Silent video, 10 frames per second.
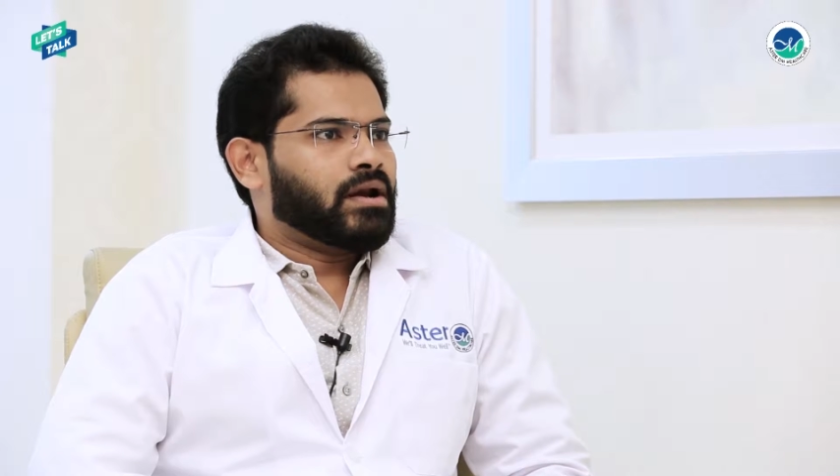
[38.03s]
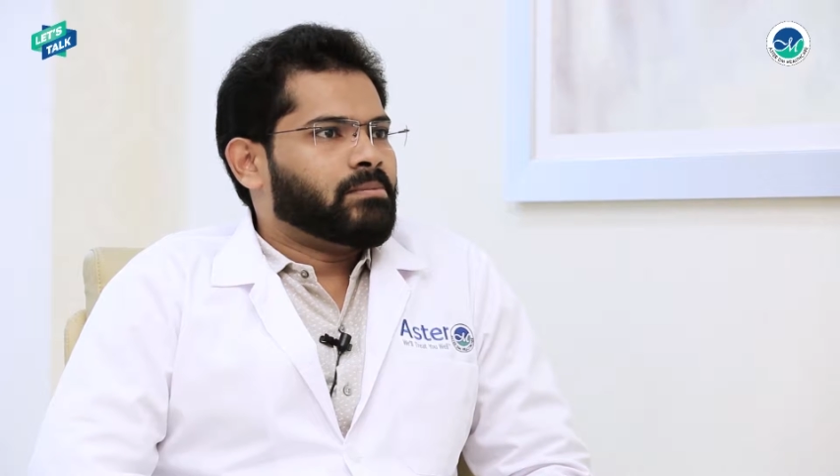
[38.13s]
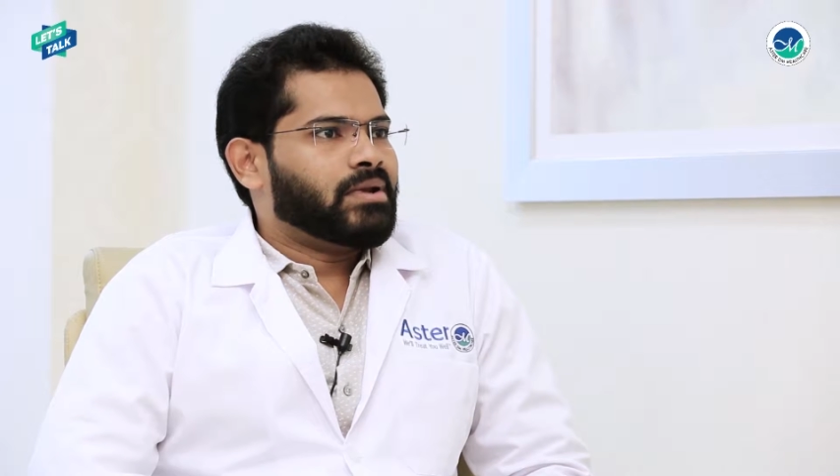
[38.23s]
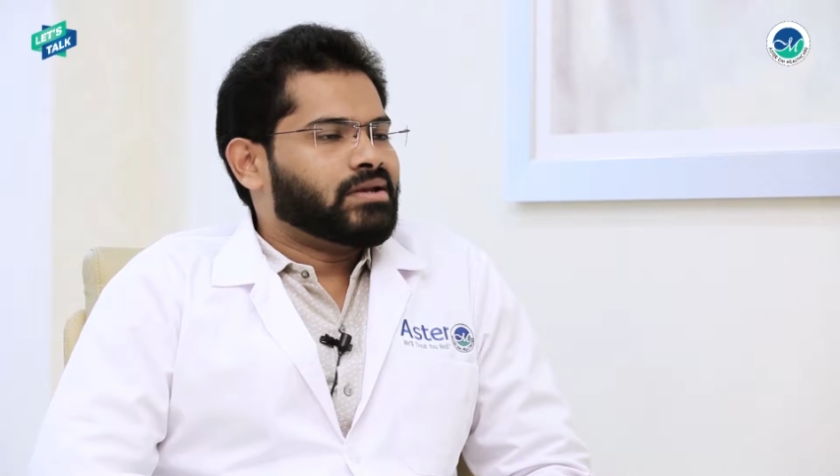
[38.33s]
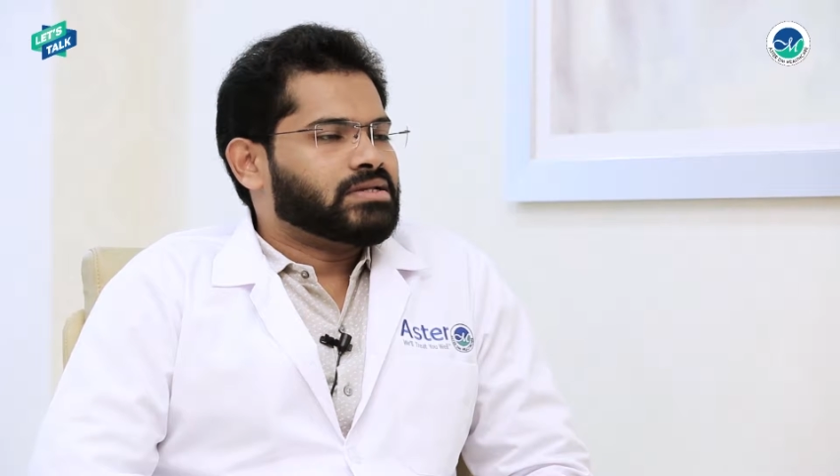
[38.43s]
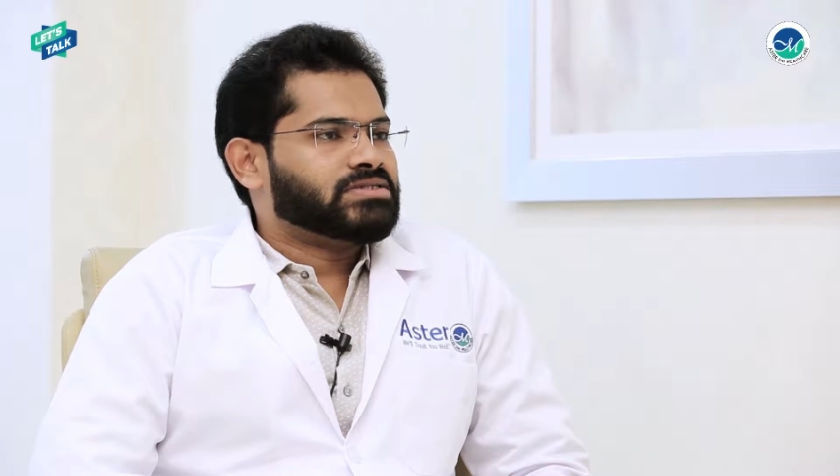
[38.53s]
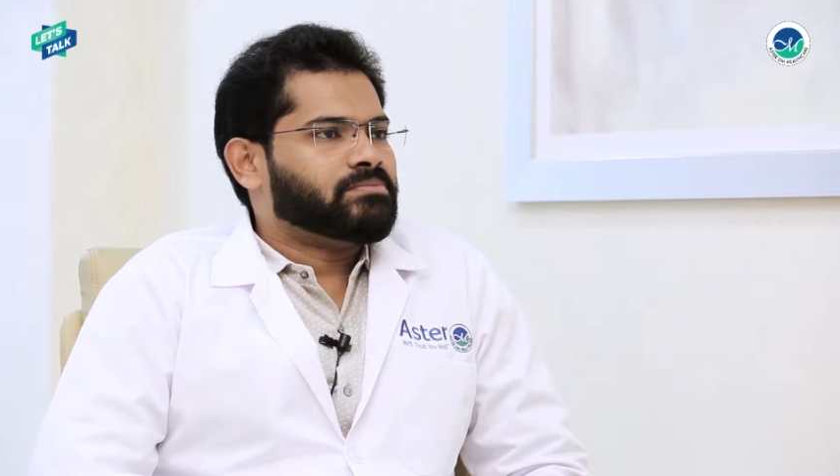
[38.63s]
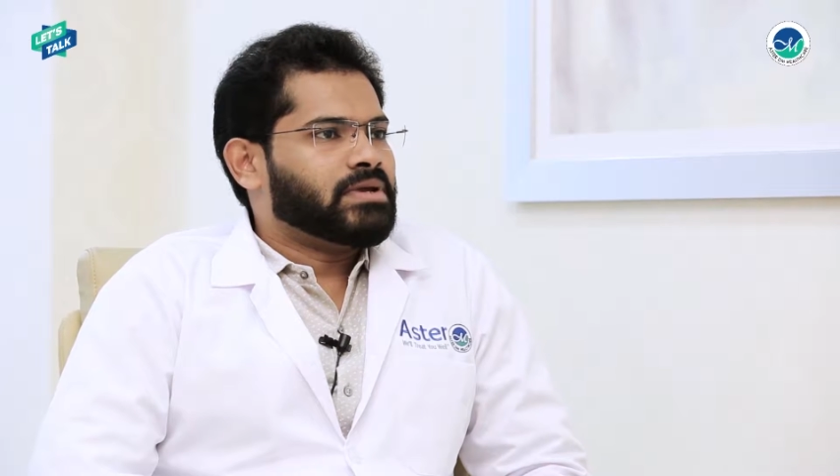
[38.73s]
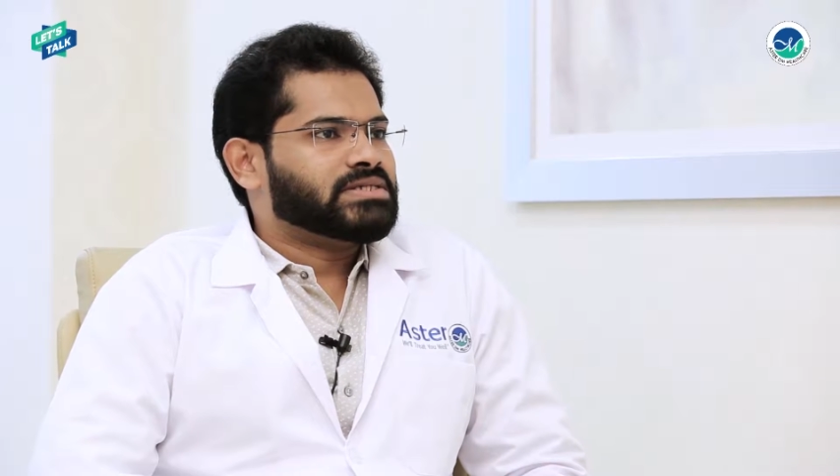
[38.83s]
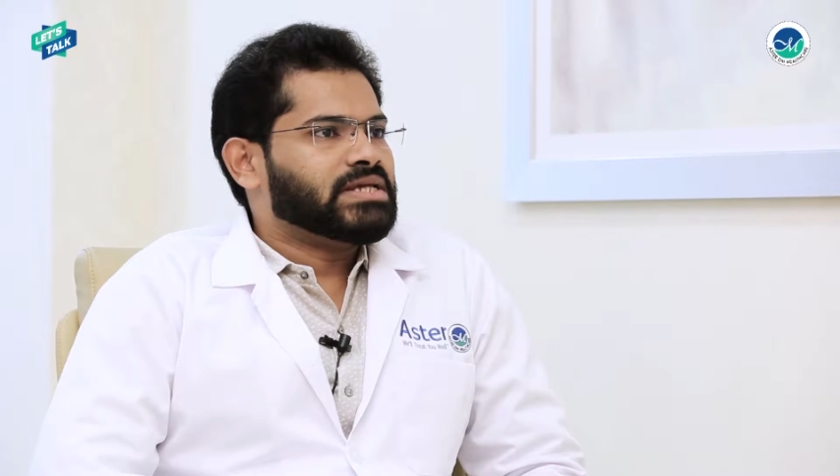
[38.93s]
treatment is
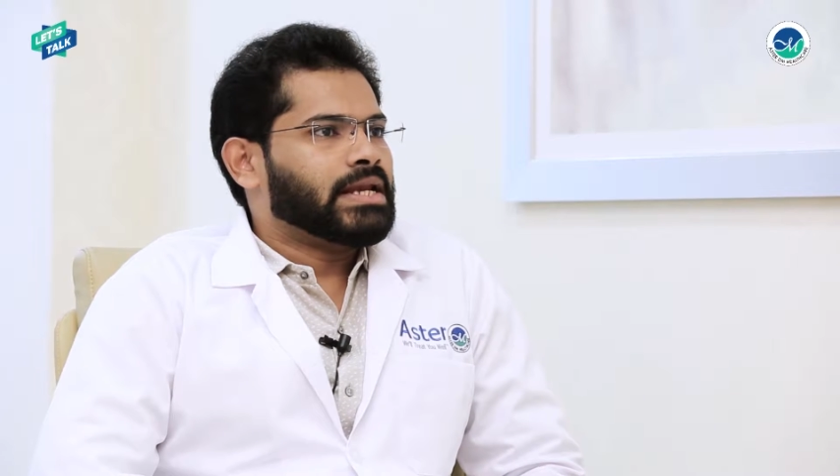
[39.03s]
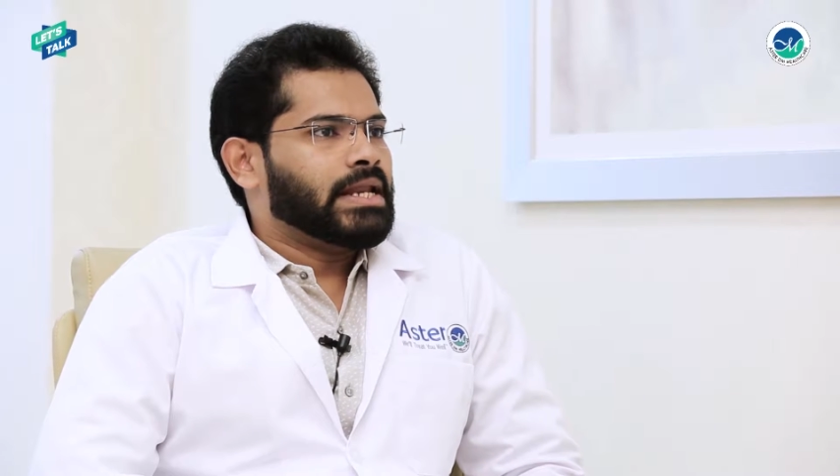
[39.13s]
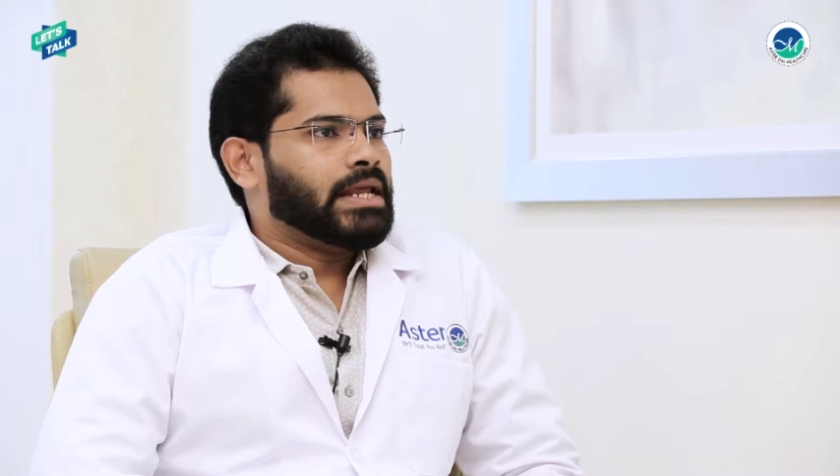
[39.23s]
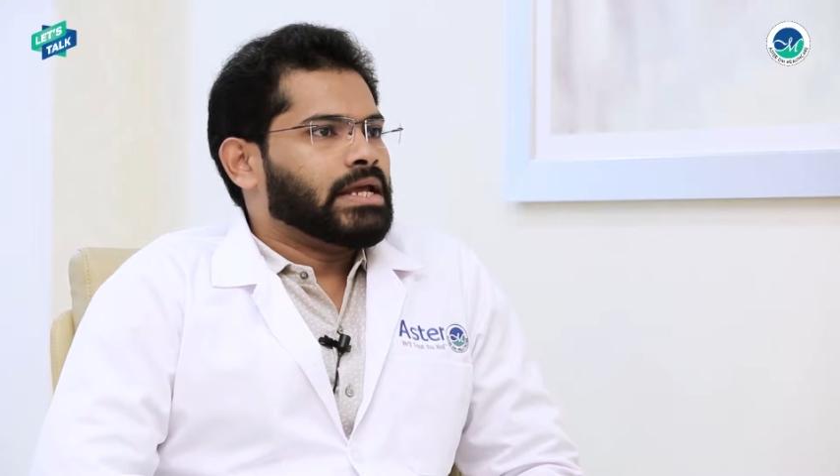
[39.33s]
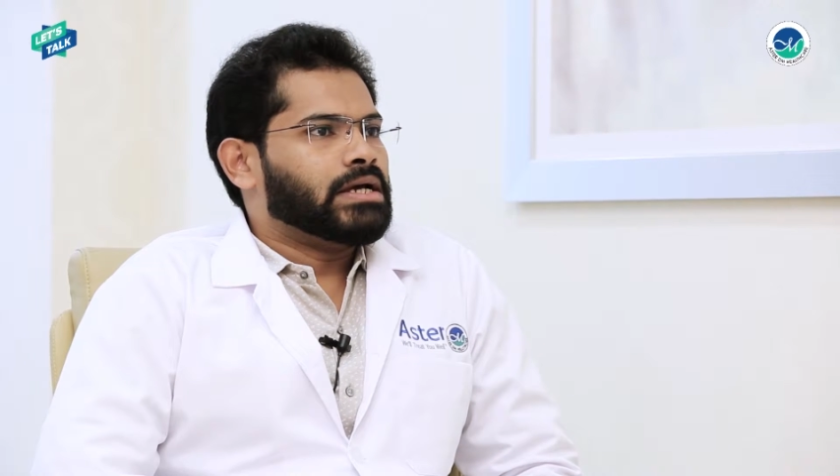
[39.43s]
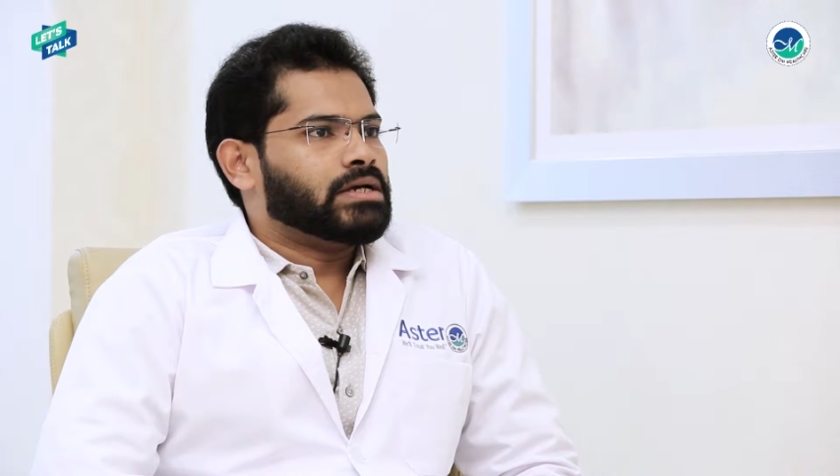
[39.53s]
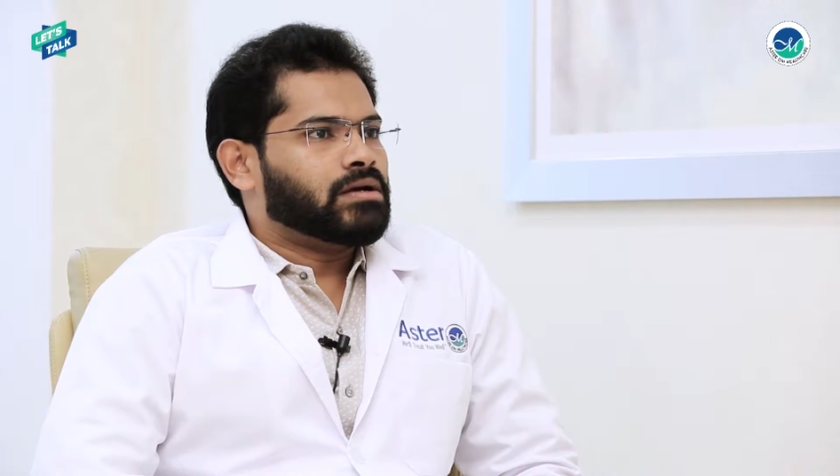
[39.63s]
basically